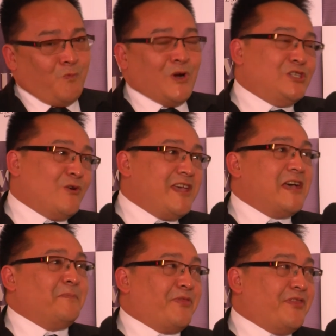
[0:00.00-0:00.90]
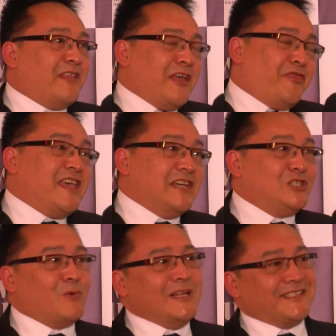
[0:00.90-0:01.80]
We're doing a thing in
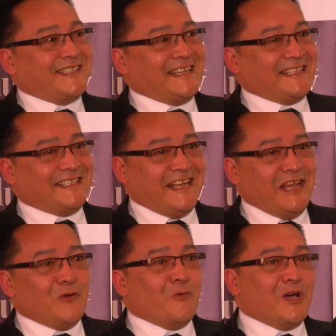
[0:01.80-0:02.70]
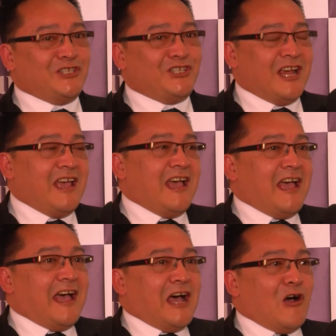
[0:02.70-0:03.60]
2016, which
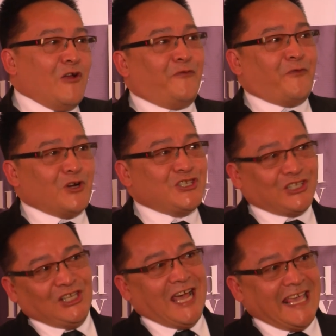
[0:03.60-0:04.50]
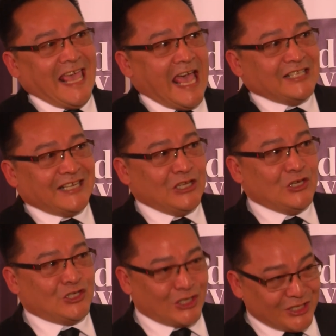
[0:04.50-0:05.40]
unfortunately I can't tell
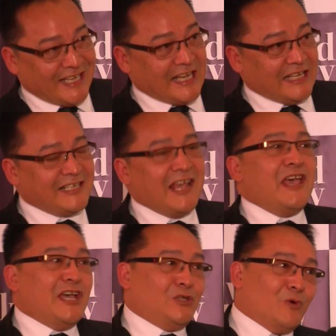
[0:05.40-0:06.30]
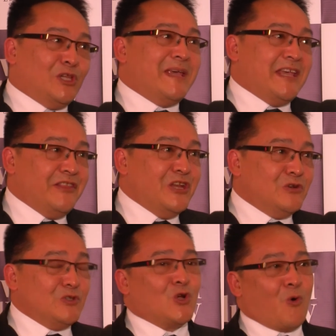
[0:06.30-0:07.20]
you just yet. It will be in the
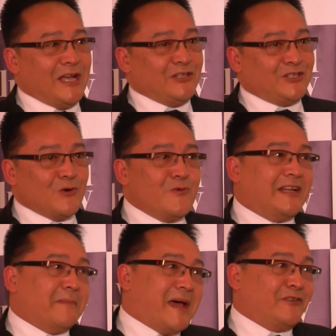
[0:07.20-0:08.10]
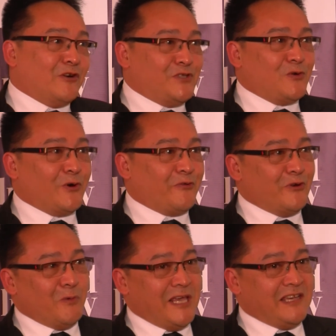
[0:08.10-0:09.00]
news quite soon, in a matter of 2 or
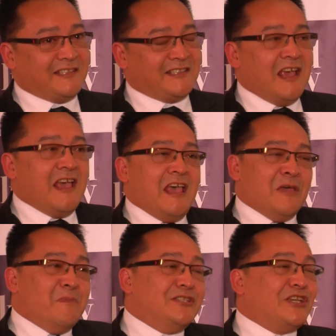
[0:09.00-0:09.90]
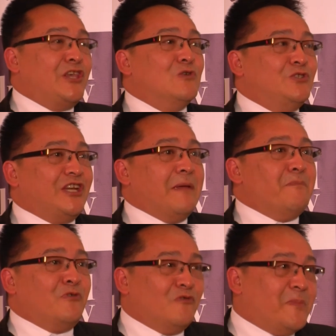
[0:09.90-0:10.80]
3 weeks. It means a huge
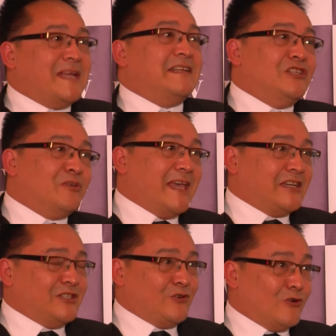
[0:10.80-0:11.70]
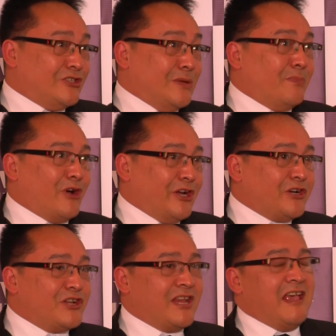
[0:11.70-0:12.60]
improvement in Jamaica's tourism
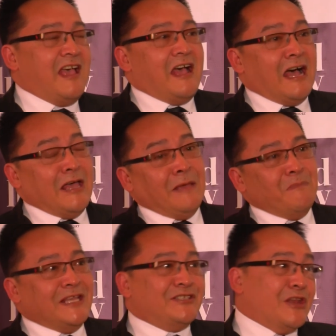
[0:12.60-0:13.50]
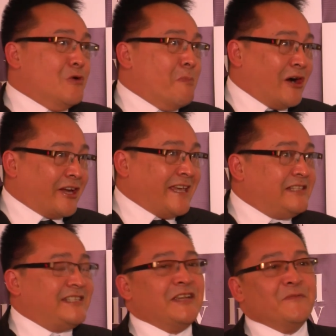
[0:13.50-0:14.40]
product. It means a new
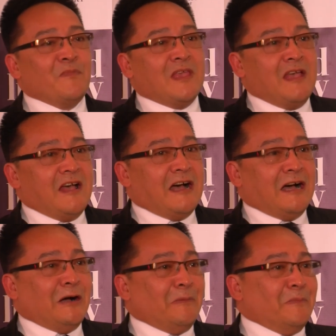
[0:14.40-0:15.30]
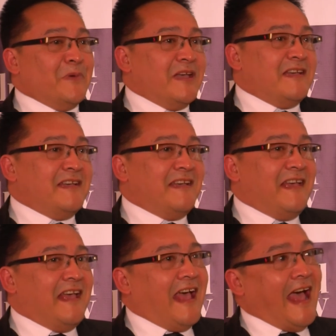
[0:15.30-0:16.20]
market. And
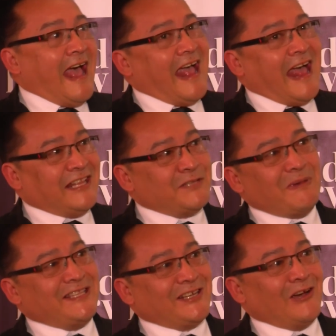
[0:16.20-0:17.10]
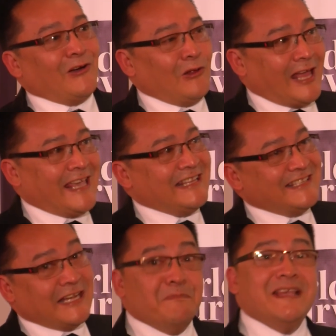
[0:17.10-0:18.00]
that's basically all I can
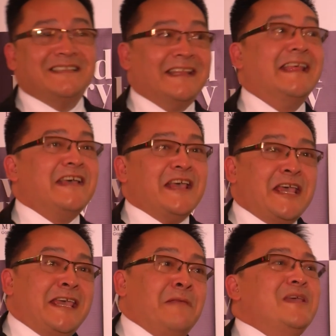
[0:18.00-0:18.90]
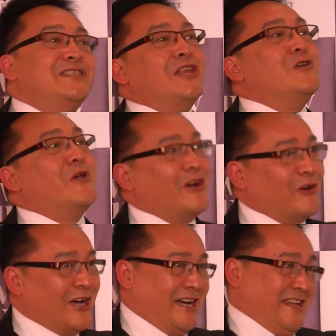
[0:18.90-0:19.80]
say. It means a new
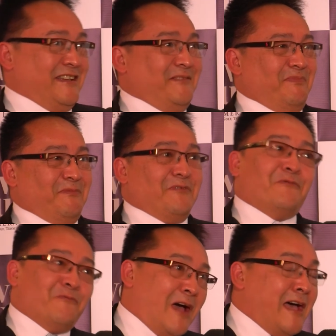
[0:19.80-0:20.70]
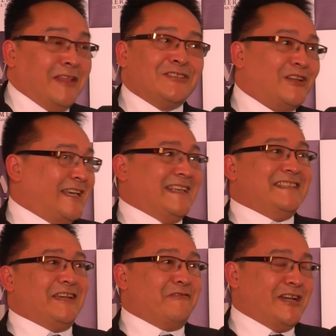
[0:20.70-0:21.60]
airline. That's all I can
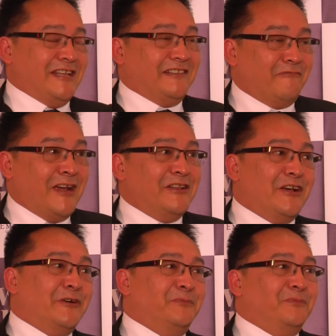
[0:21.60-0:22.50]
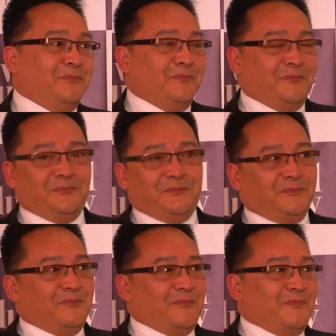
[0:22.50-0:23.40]
say right now.
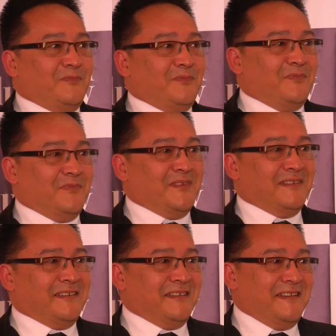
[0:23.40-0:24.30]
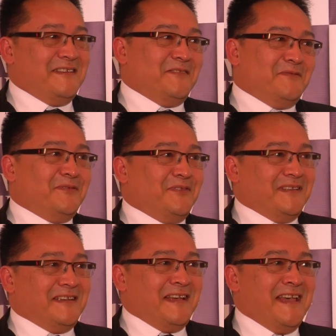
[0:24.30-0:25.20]
Okay. We are impatient to find
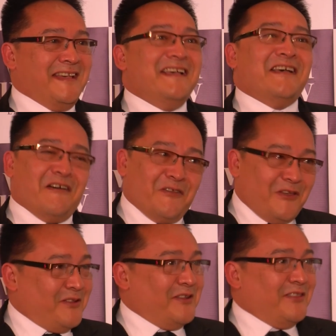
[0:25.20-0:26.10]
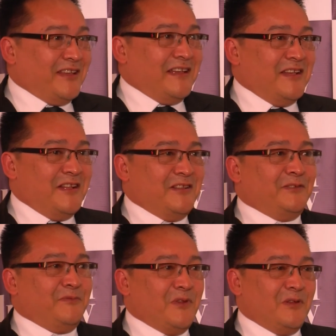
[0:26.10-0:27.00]
out more. Thank you so
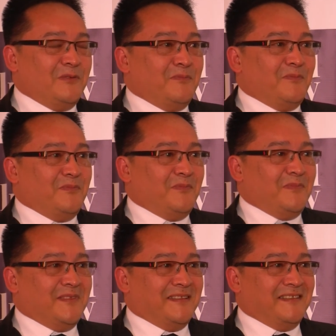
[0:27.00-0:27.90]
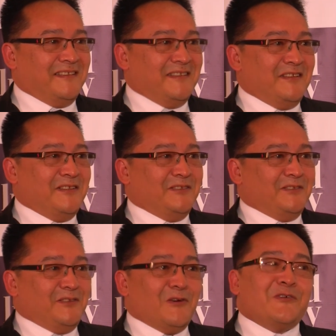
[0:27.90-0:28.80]
much, and I will let you enjoy the rest of the night.
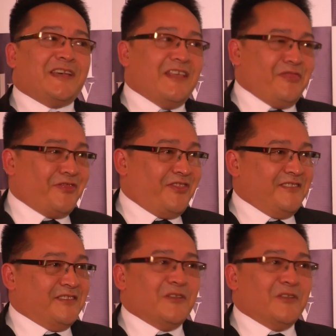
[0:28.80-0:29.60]
Congratulations.